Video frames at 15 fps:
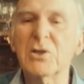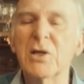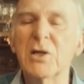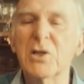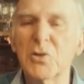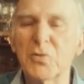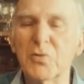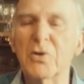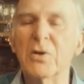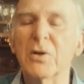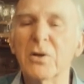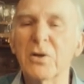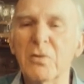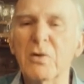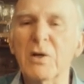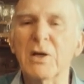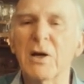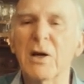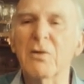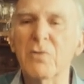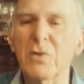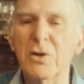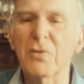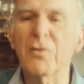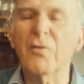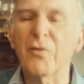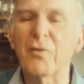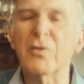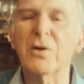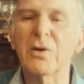it's desperate that we get rid
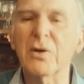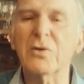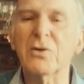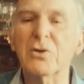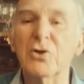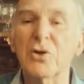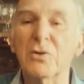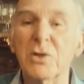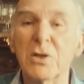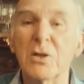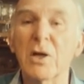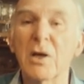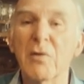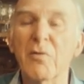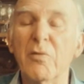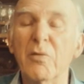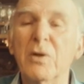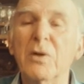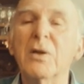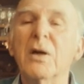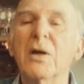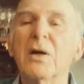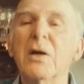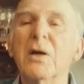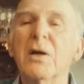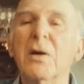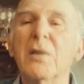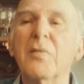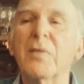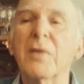of the Johnson government. I